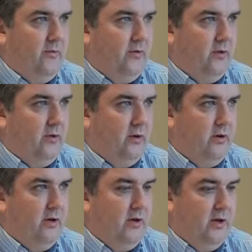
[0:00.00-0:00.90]

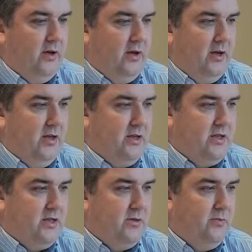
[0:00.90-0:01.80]
for a
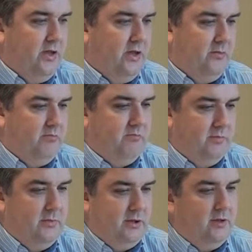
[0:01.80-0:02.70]
system that,
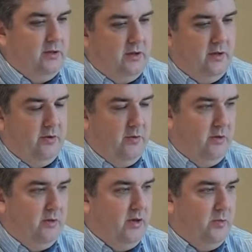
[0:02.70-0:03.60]

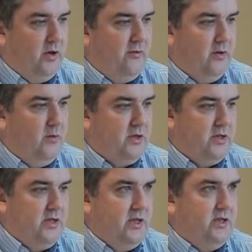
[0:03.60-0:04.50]
in my view,
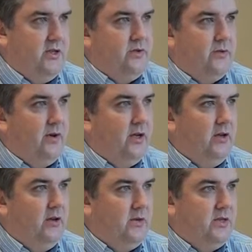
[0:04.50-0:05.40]
wasn't as user-friendly
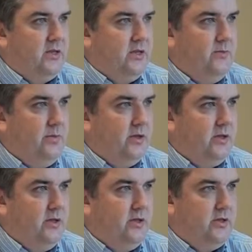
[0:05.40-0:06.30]
or wasn't as simple
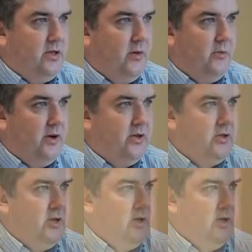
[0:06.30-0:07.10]
to operate.